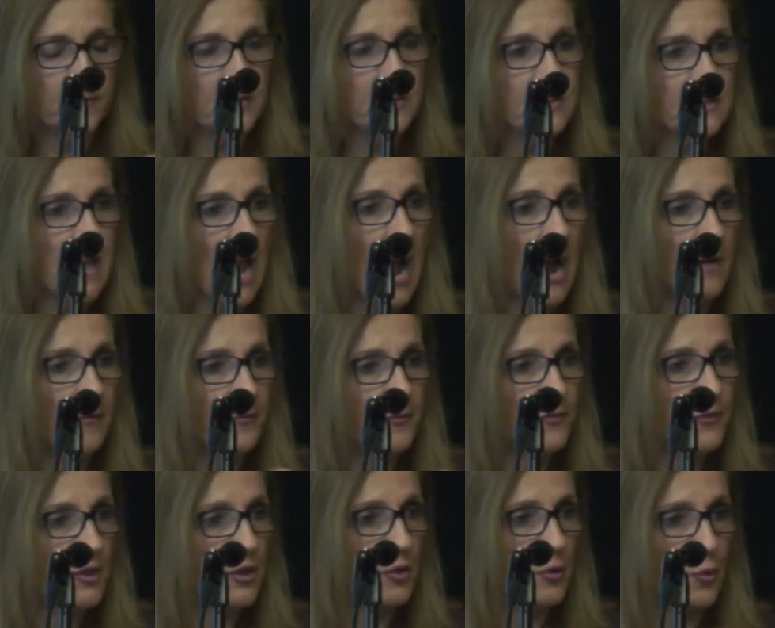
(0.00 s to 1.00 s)

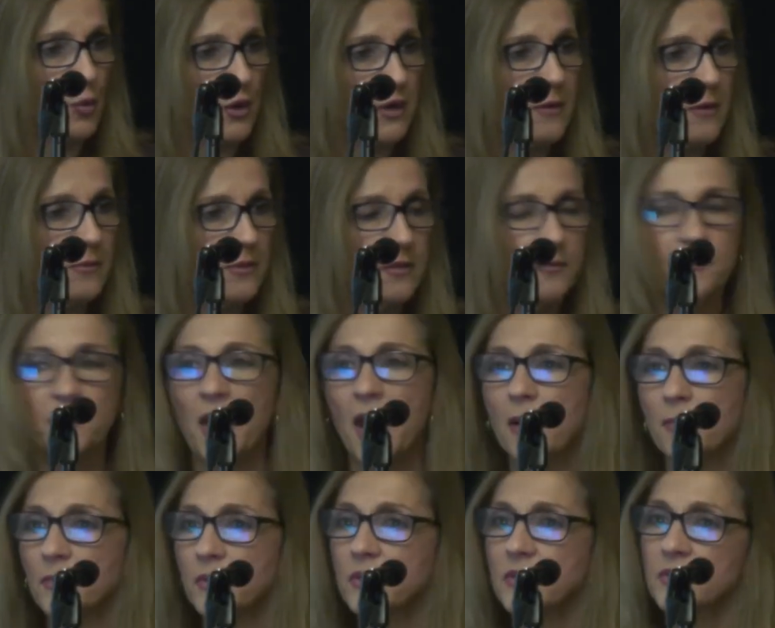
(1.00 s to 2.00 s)
staff that are working with the
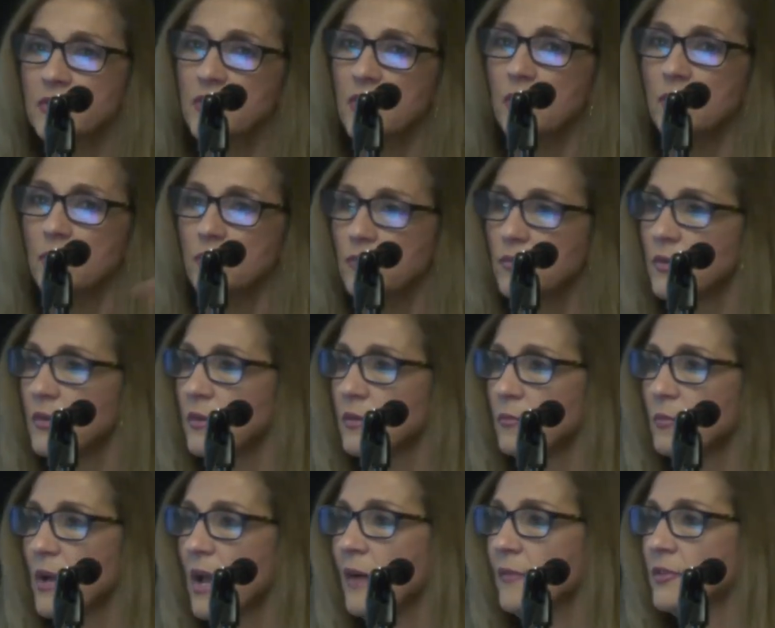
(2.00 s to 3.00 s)
families, so
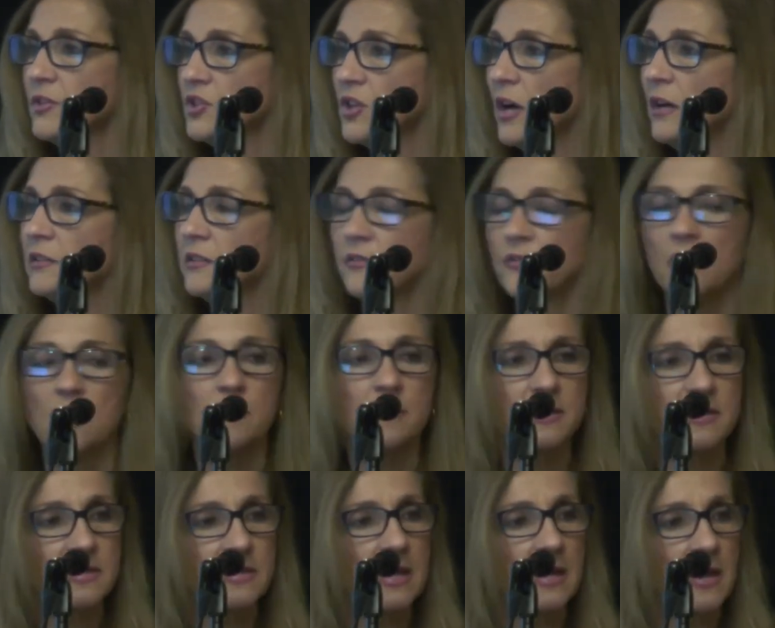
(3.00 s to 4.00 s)
we have a child
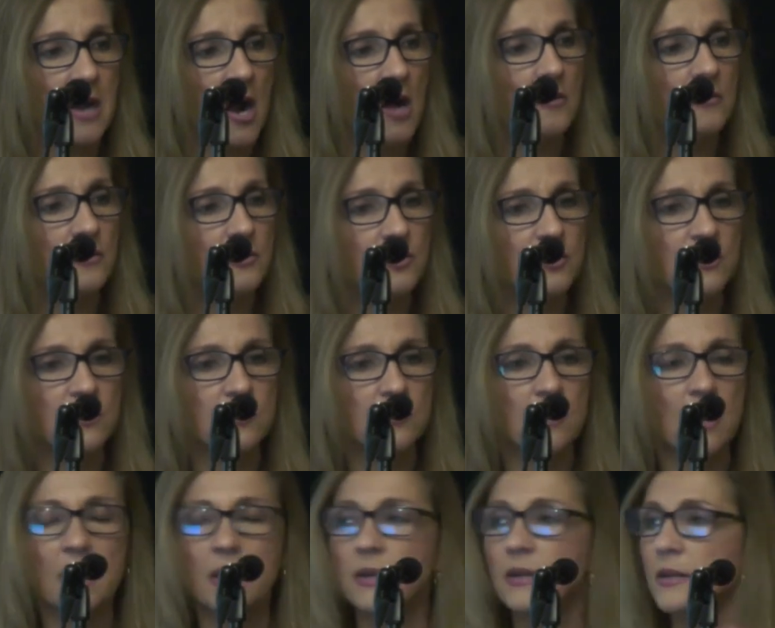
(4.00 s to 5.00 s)
development psychologist,
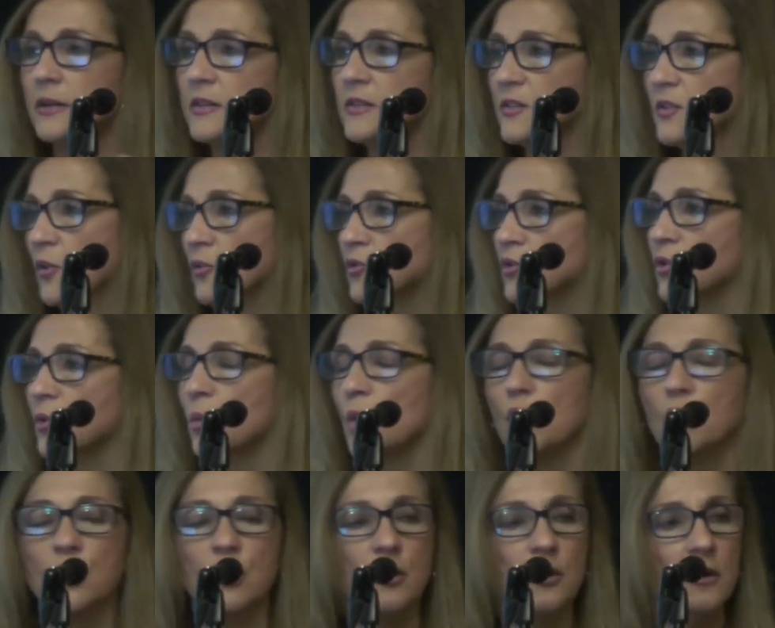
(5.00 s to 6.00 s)
right, and a social
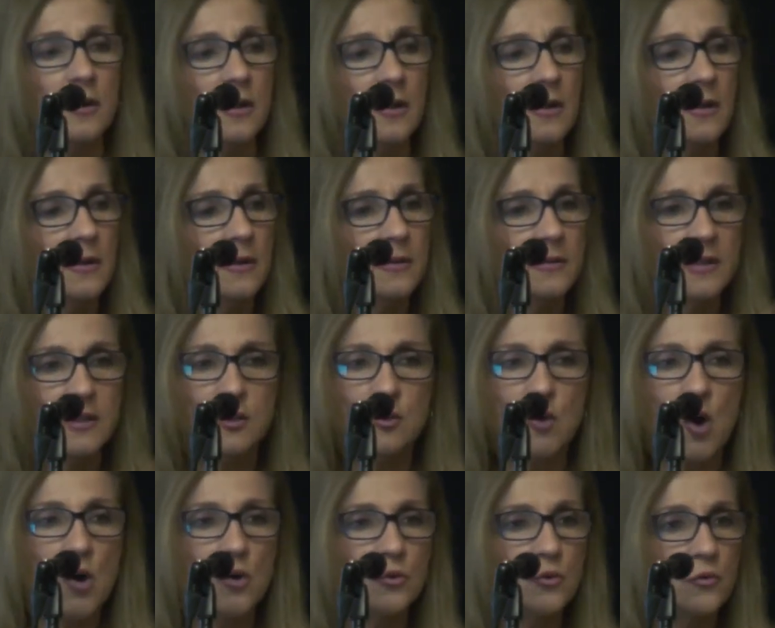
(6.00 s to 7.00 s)
worker that
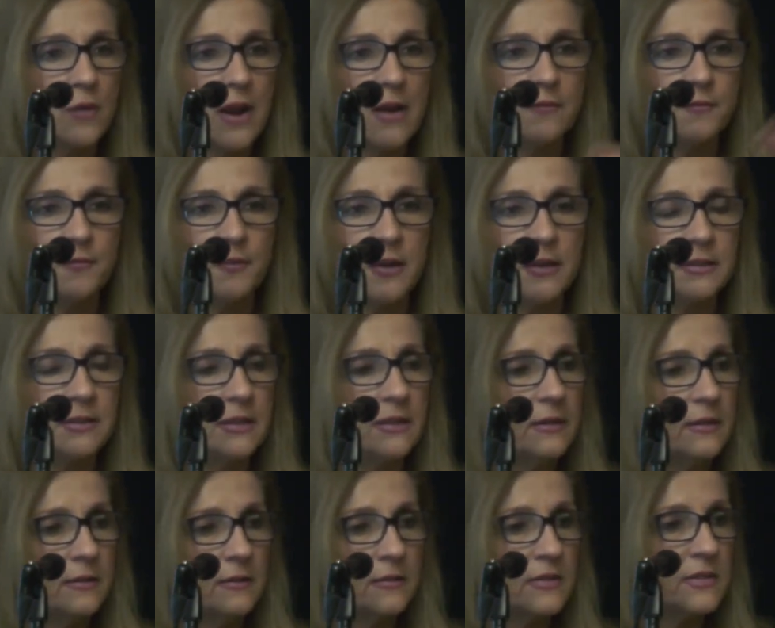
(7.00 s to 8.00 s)
are all grant
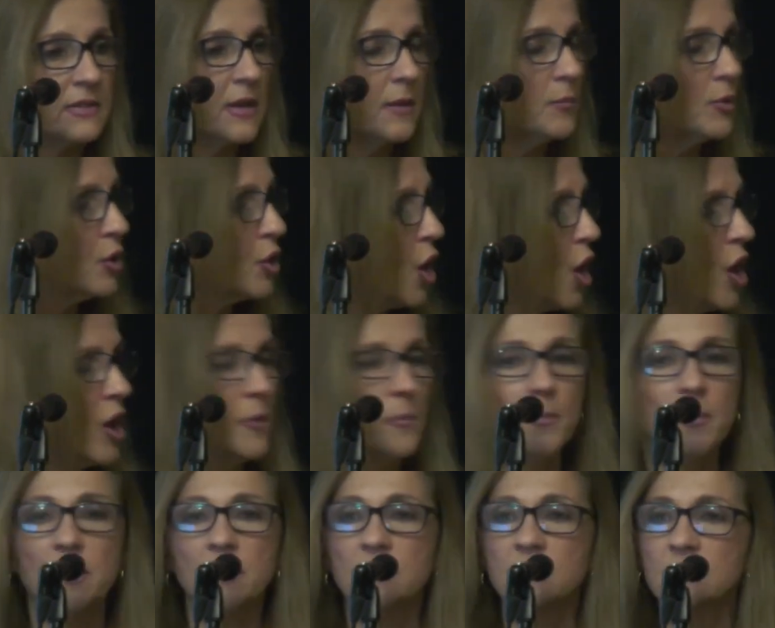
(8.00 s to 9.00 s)
funded. Some are
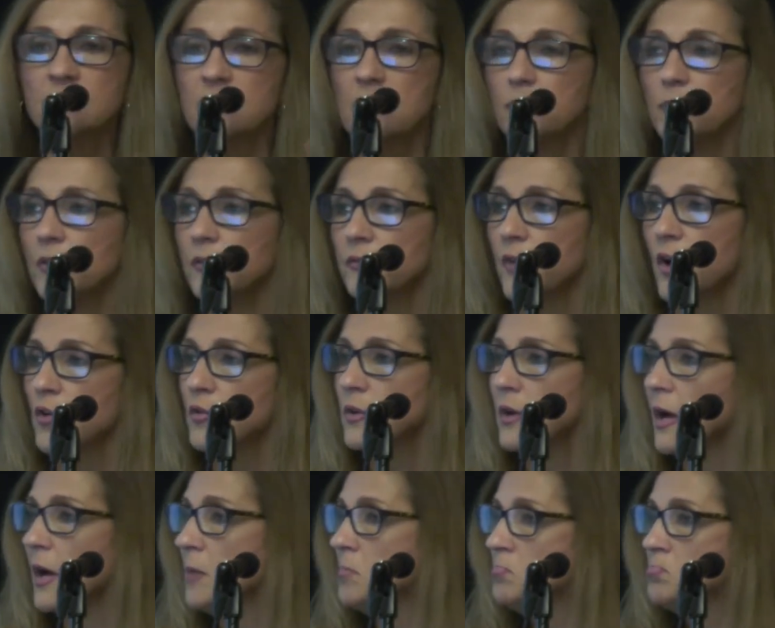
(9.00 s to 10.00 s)
ARPA, some are
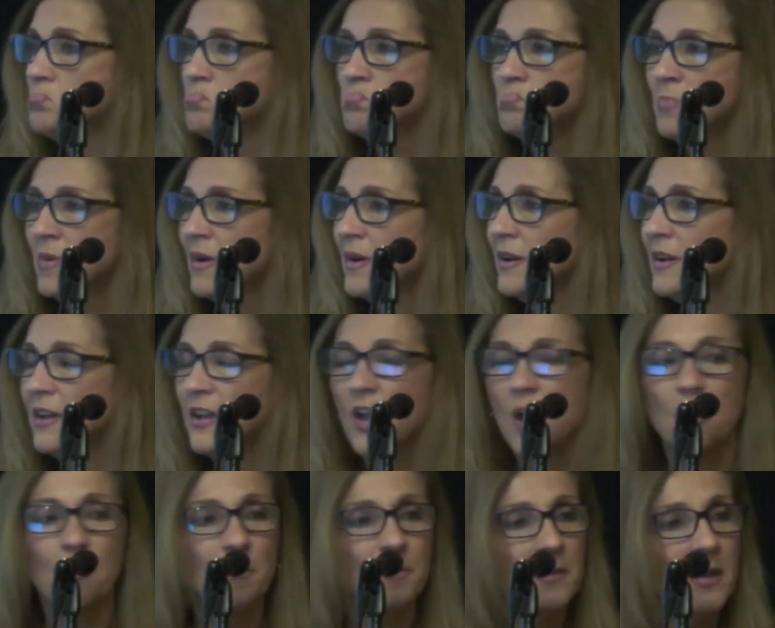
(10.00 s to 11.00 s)
VOCA.
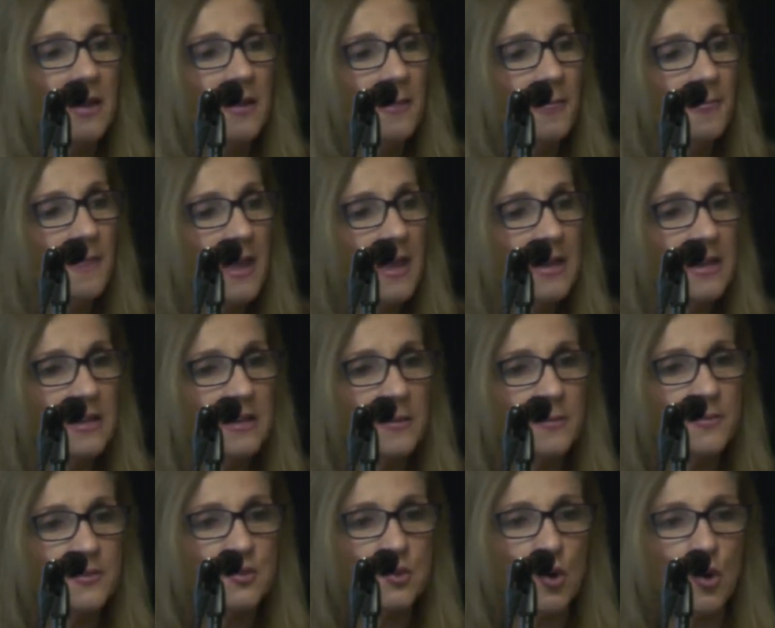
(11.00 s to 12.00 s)
Yeah, they can
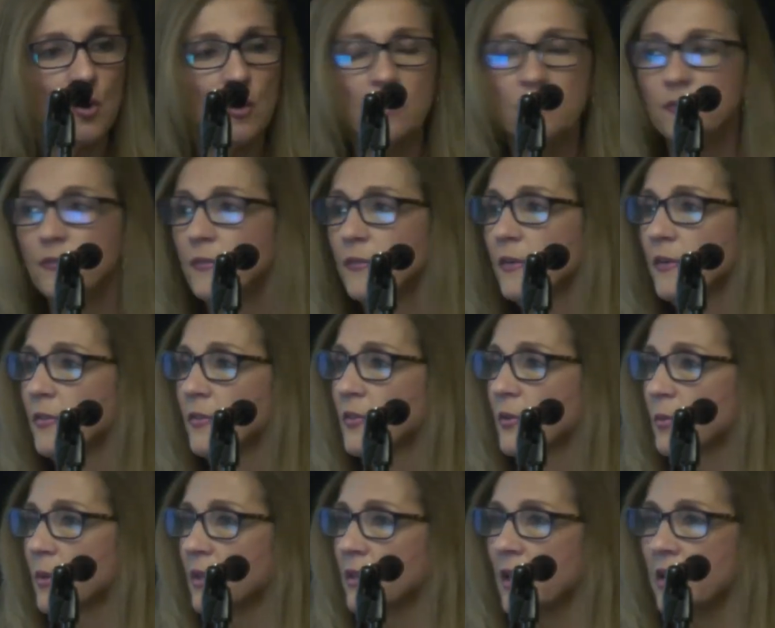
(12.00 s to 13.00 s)
observe
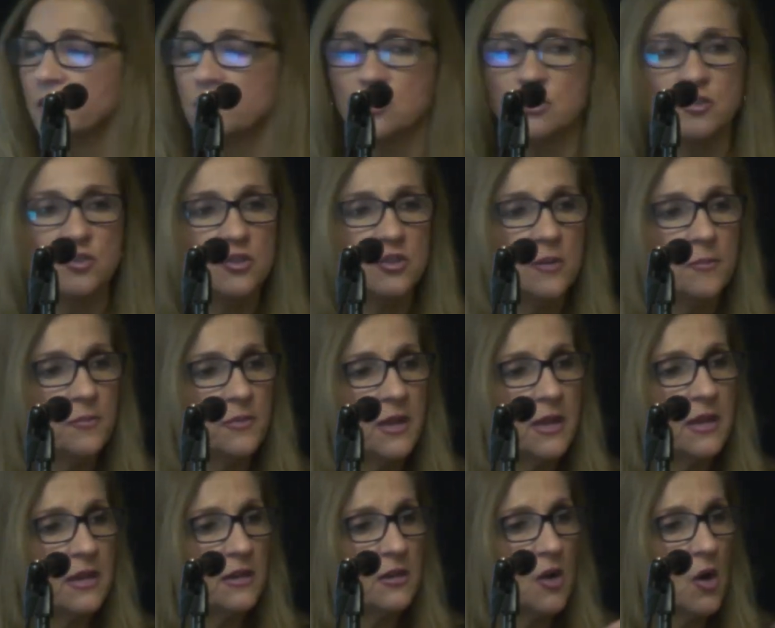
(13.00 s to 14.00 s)
the relationship.
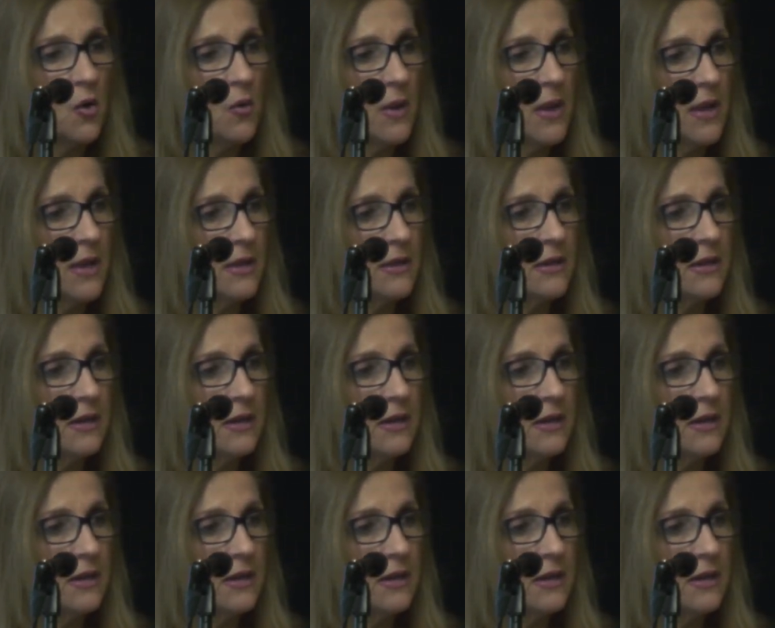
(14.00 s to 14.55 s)
They can go in and